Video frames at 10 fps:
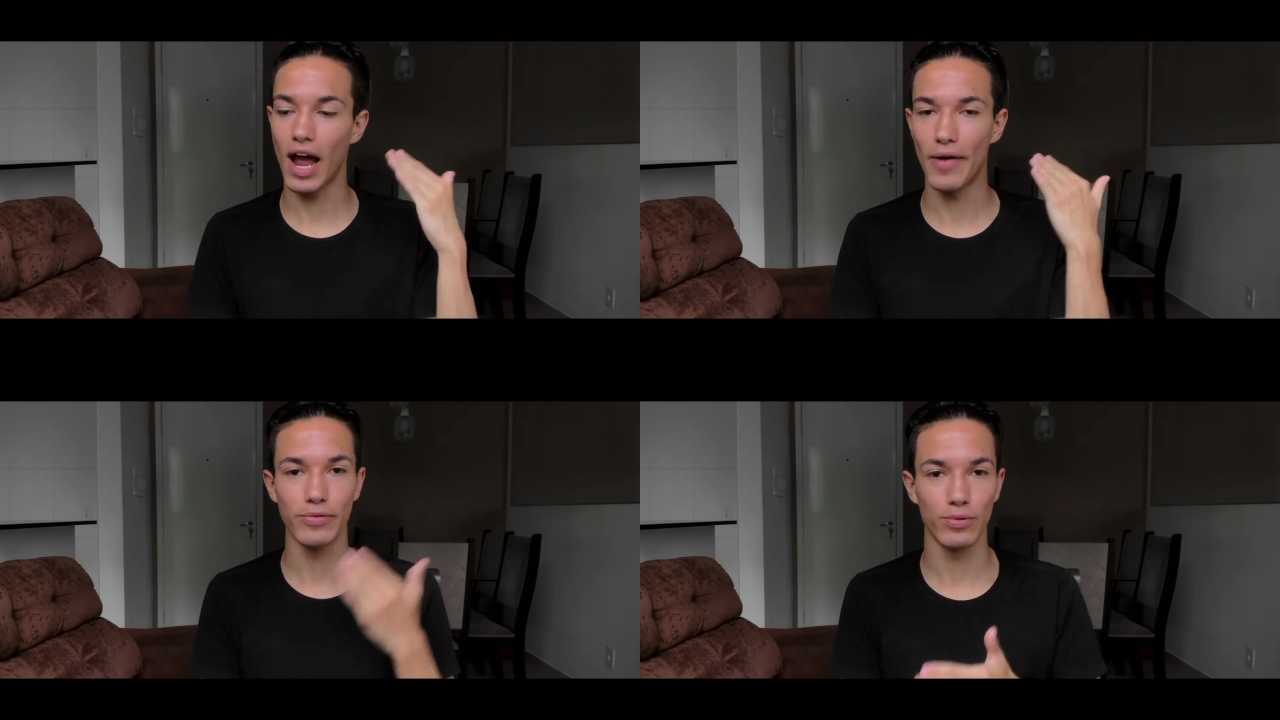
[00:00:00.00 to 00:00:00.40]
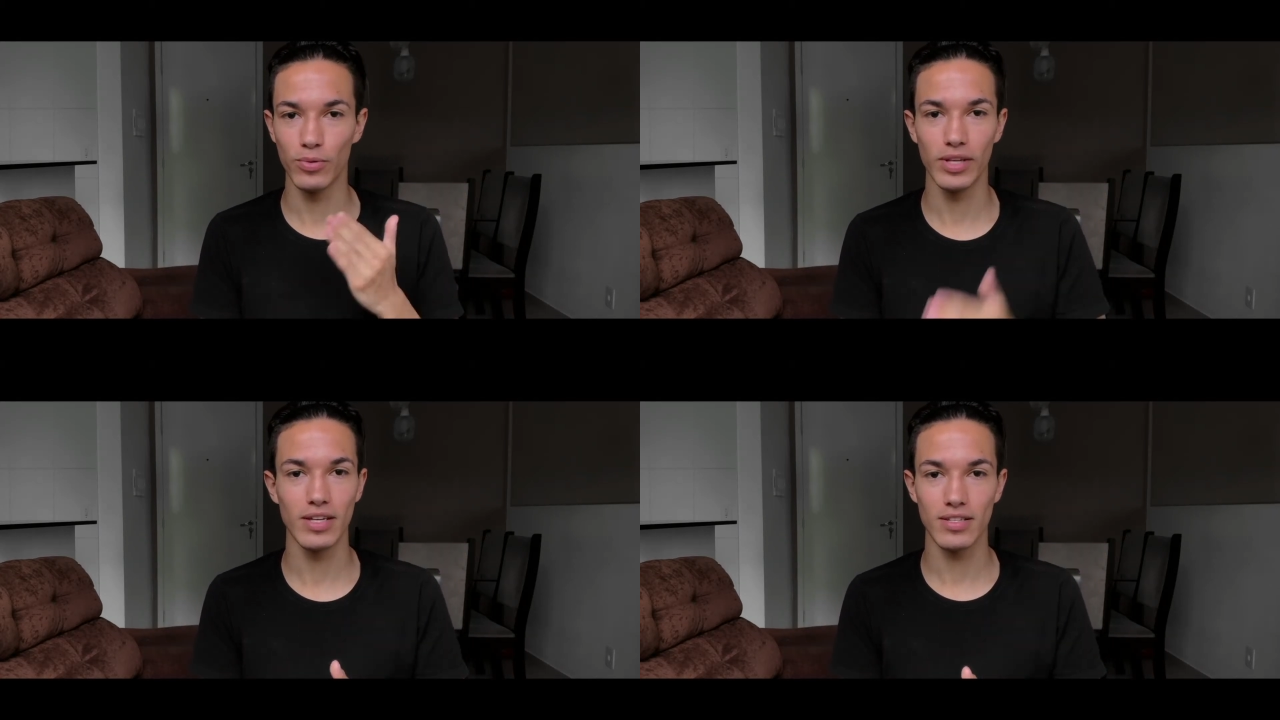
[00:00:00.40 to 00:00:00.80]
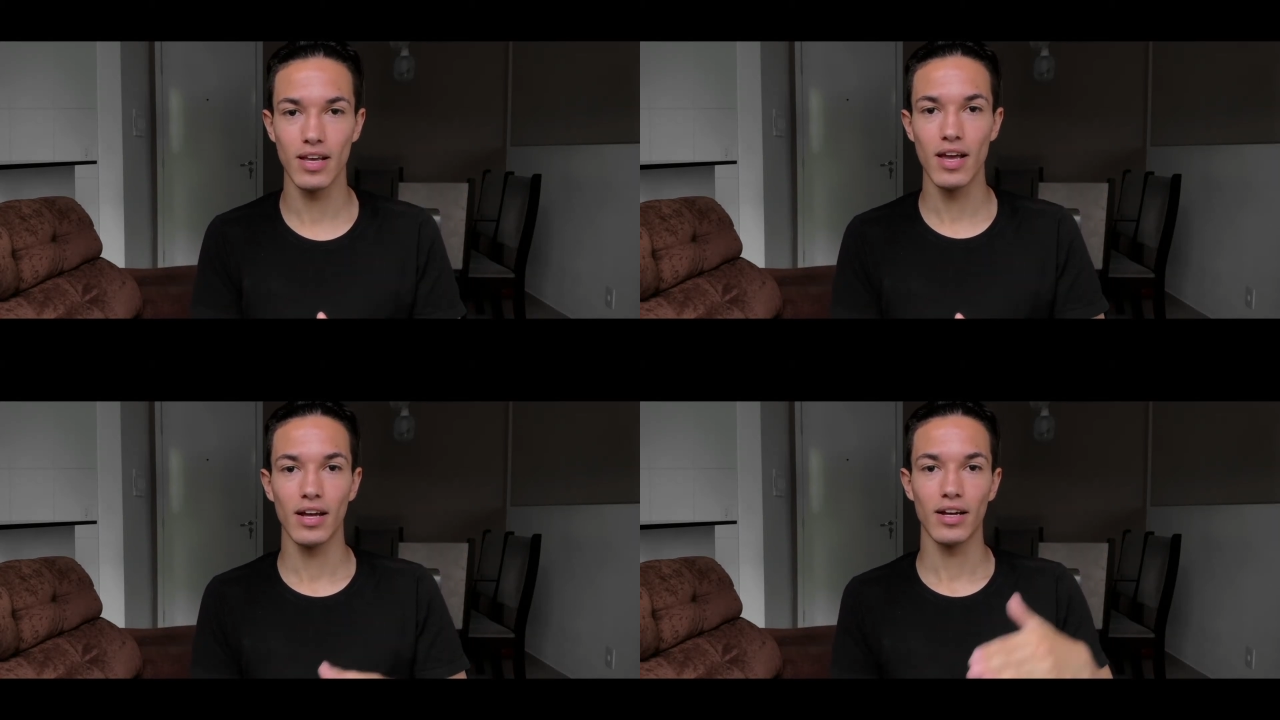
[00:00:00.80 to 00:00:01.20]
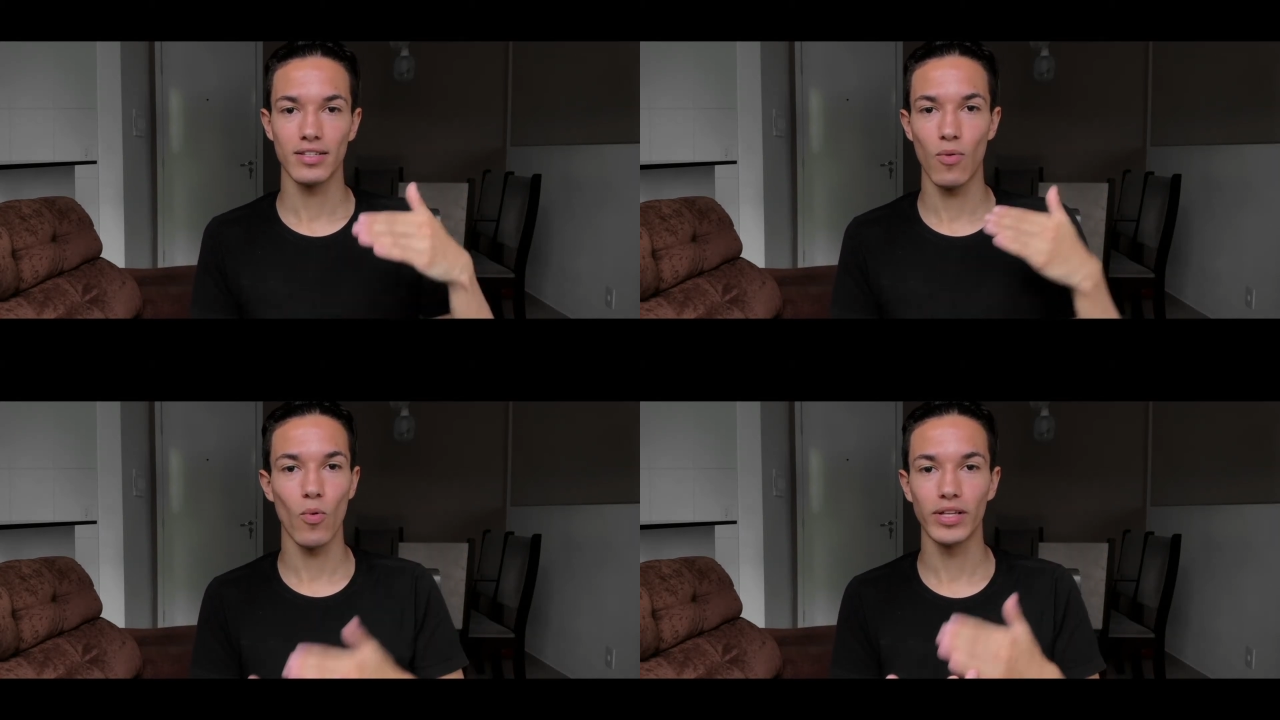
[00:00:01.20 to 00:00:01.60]
I have to do this because I
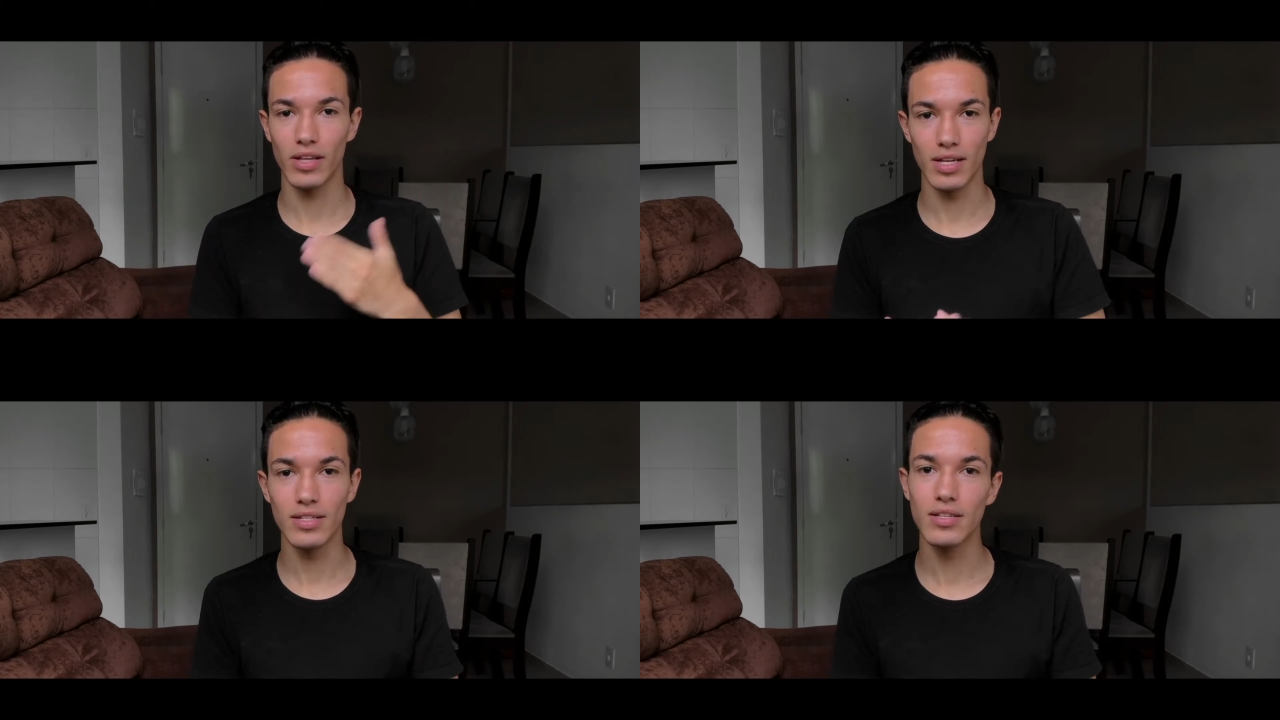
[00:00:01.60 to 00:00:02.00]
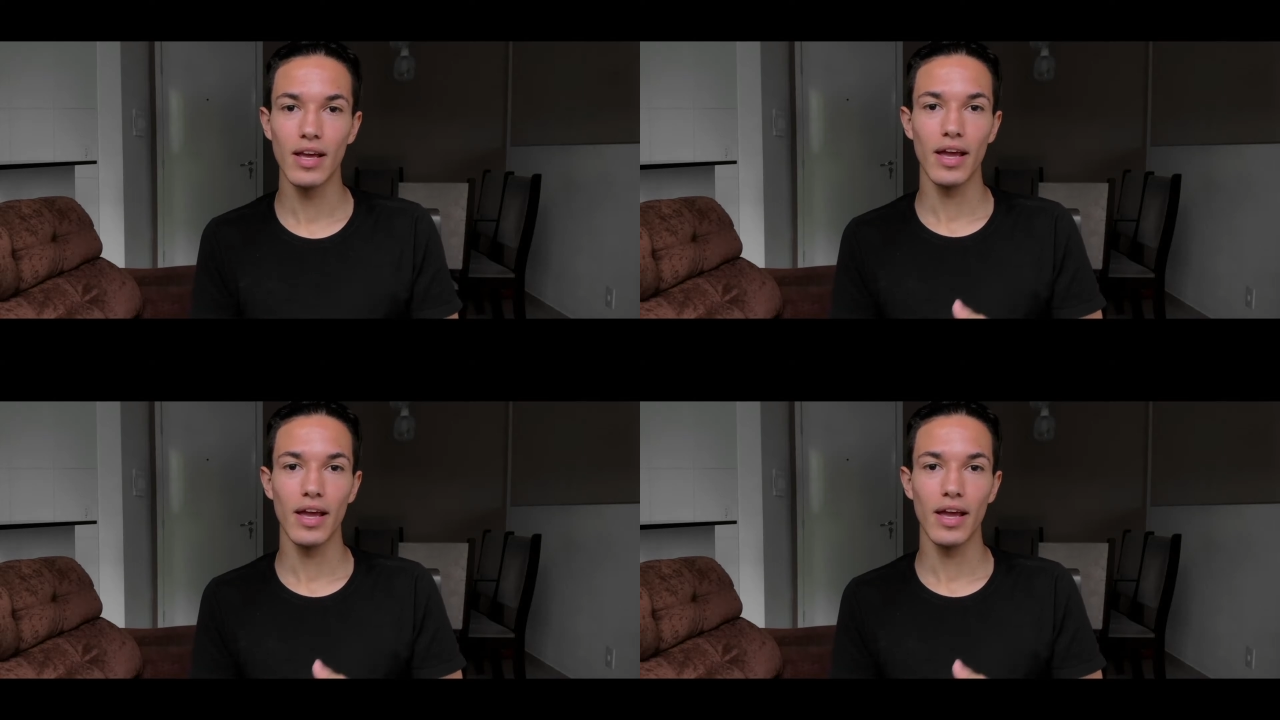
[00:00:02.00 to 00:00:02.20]
want this,